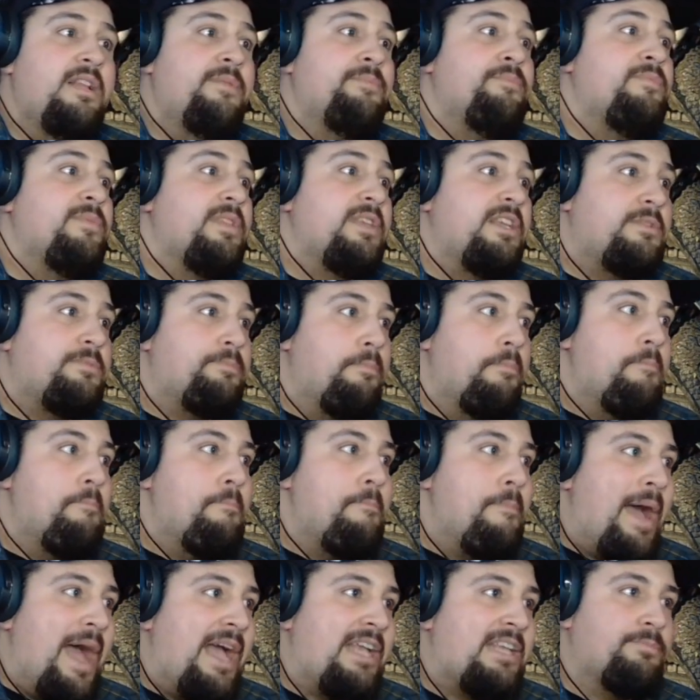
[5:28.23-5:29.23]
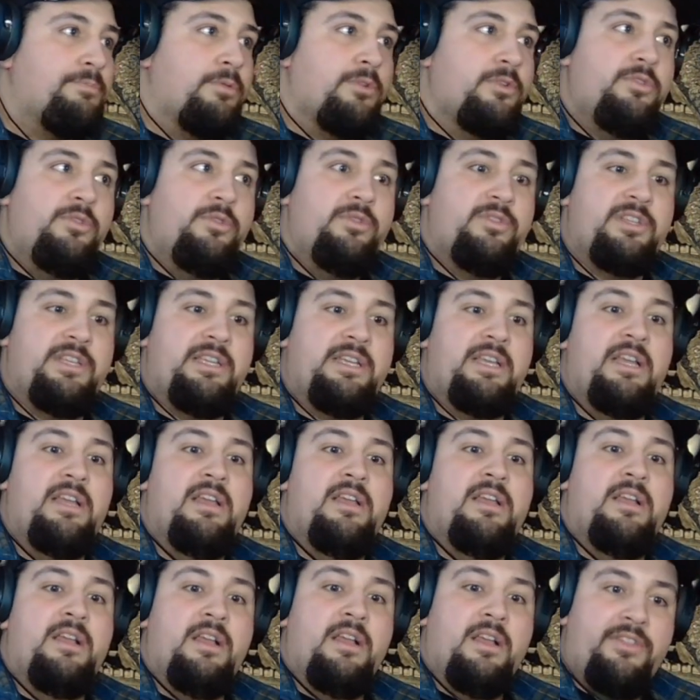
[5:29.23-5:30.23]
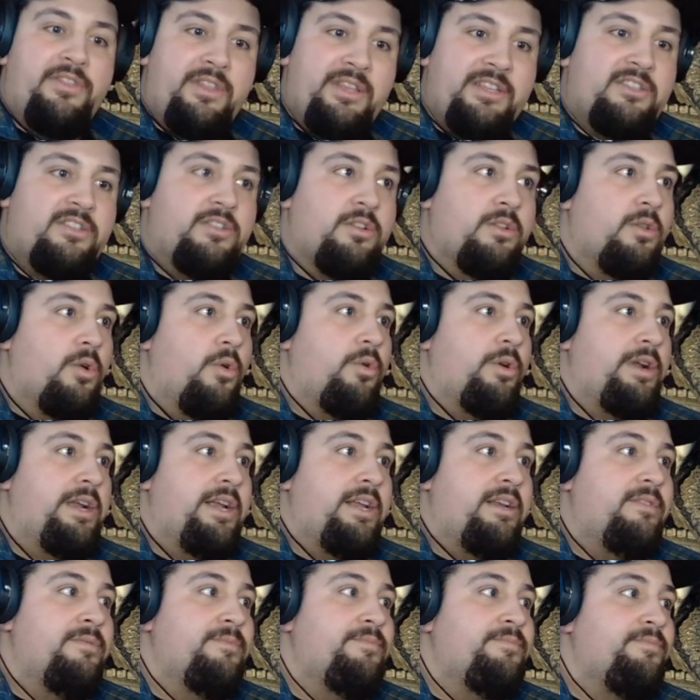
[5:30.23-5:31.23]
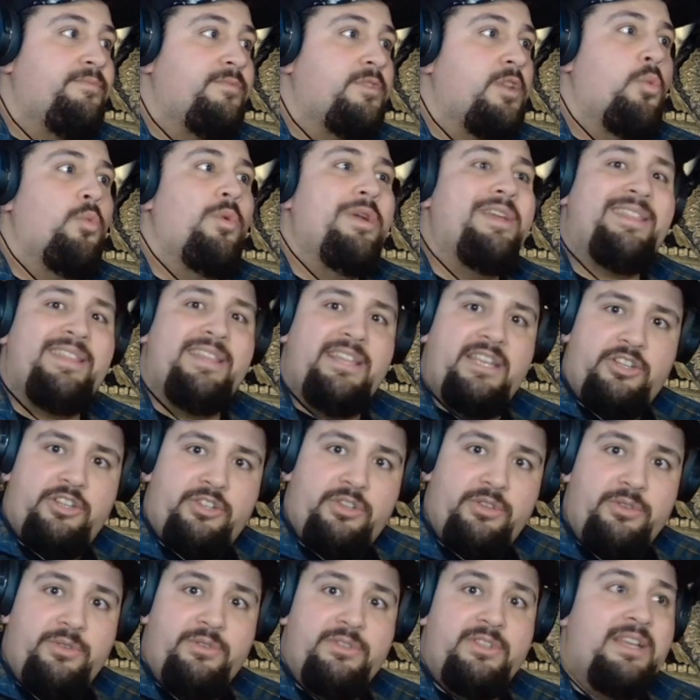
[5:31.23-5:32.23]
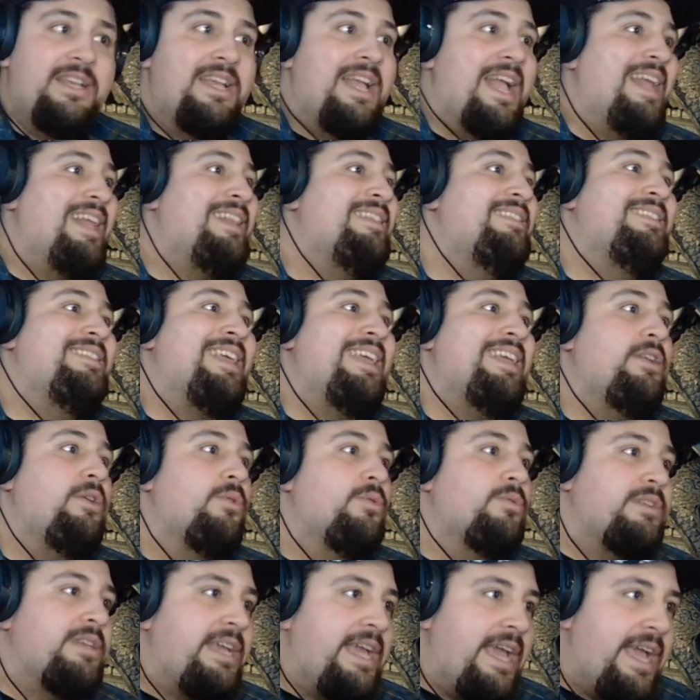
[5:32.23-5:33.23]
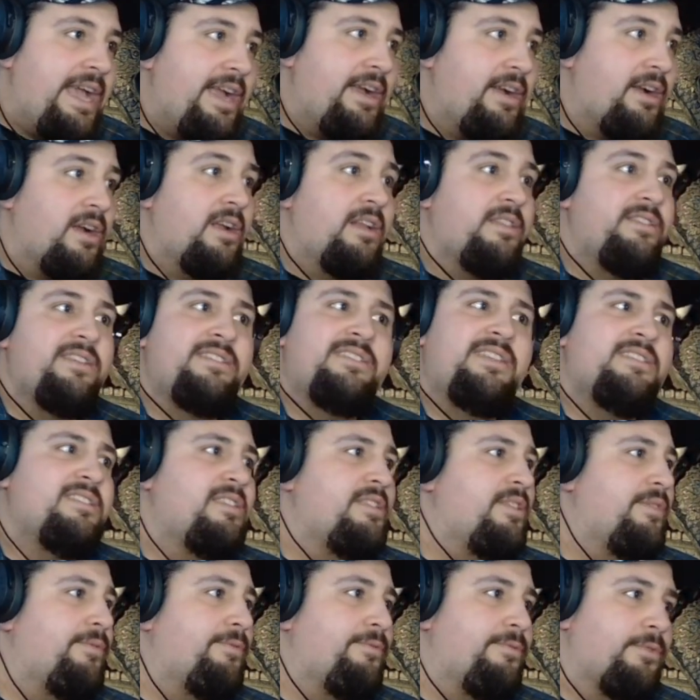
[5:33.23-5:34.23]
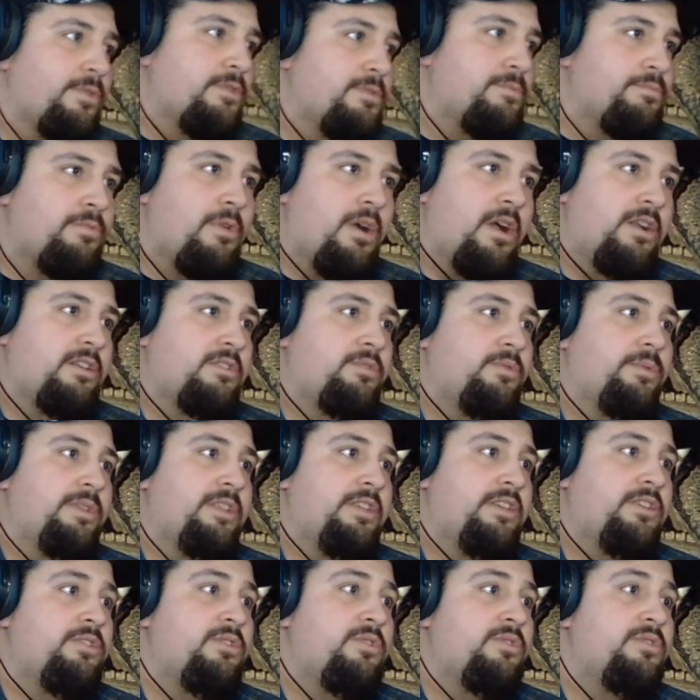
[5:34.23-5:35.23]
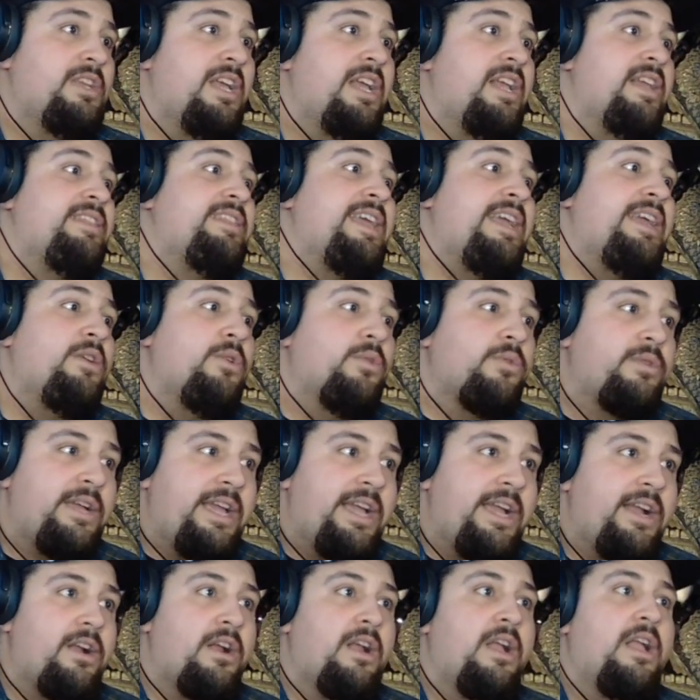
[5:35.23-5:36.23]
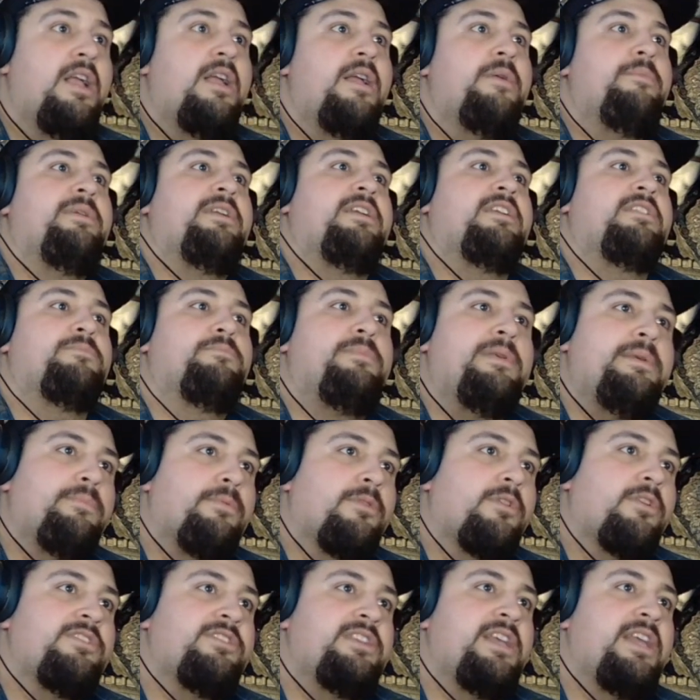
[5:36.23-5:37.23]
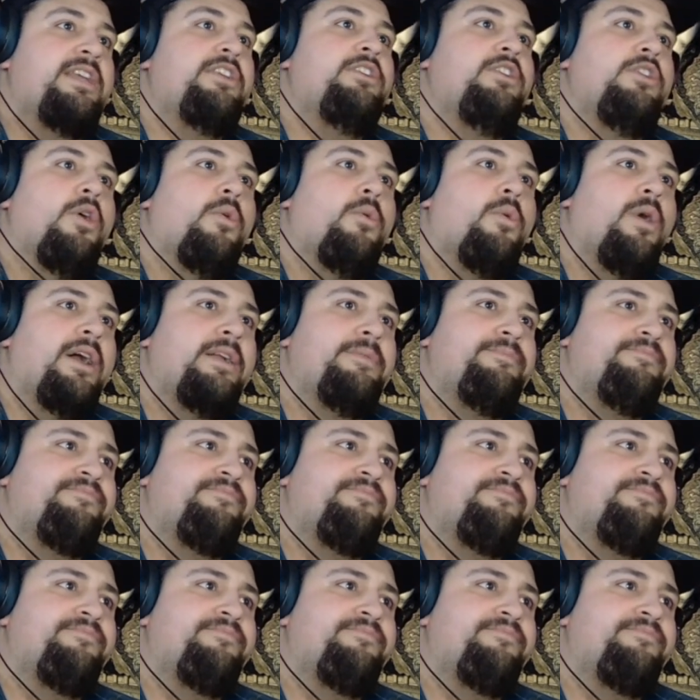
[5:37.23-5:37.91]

is mass producing this DeLorean with issues, and they don't care. This isn't the first product with issues. They don't care because people are saying, you know what?